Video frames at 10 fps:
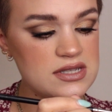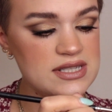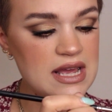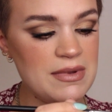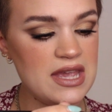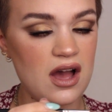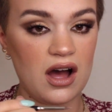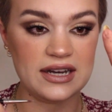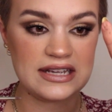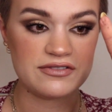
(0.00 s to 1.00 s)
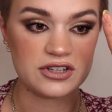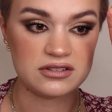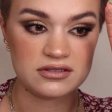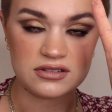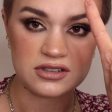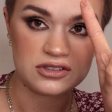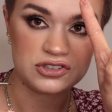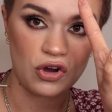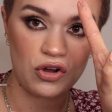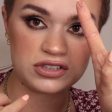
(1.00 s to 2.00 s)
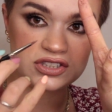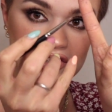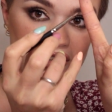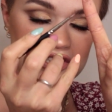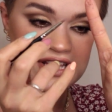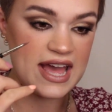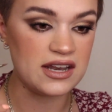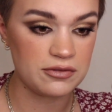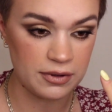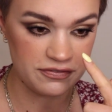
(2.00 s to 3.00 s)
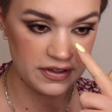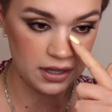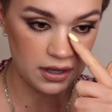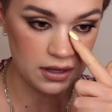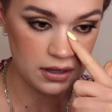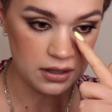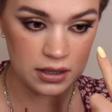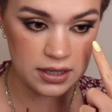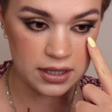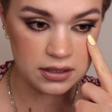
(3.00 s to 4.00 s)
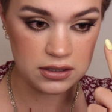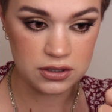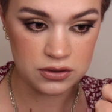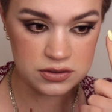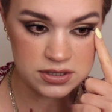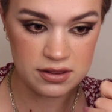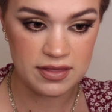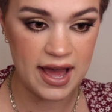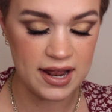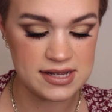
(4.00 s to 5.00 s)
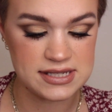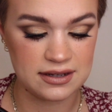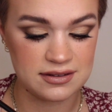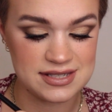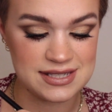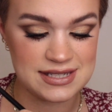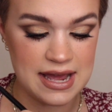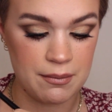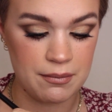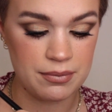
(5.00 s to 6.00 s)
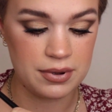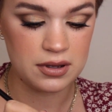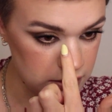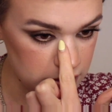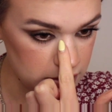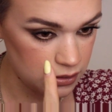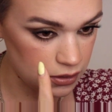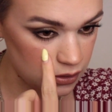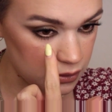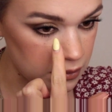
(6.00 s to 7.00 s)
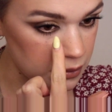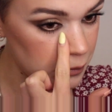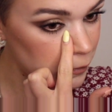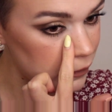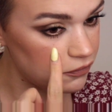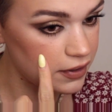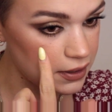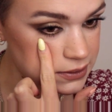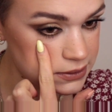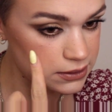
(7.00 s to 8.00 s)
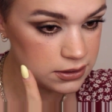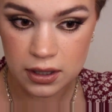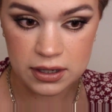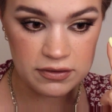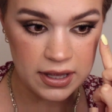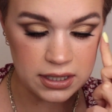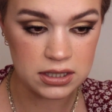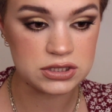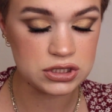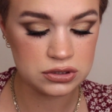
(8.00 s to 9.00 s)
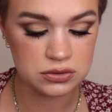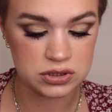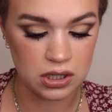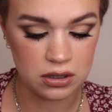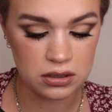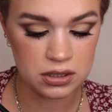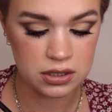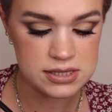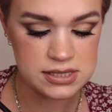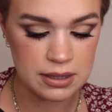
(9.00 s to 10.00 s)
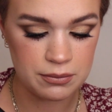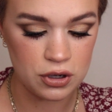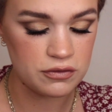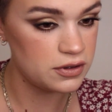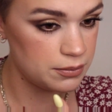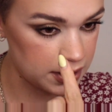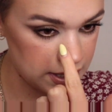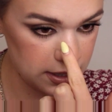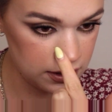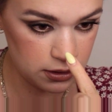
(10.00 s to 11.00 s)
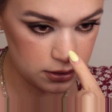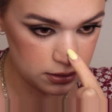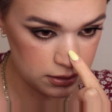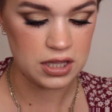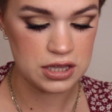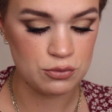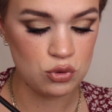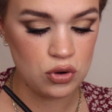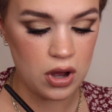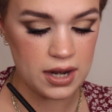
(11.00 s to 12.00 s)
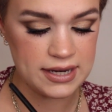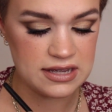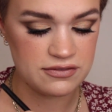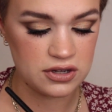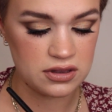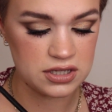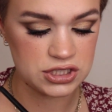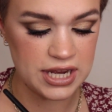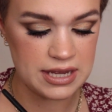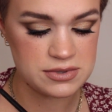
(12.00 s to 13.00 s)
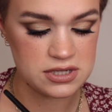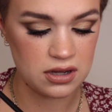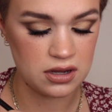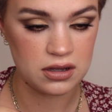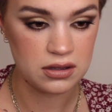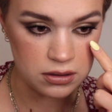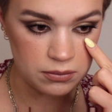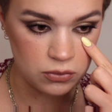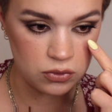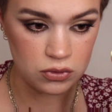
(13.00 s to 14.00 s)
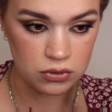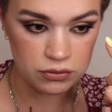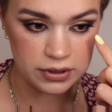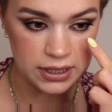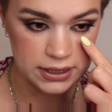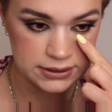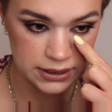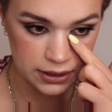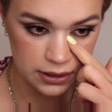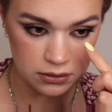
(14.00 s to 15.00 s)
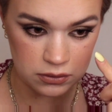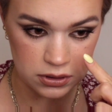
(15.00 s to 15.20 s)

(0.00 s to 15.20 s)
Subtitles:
semi-uneven dots onto the end of my finger, and then use that as a little stamp on my face. And if any are too dark, stamp over them again. And the more uneven the shapes are, the more realistic it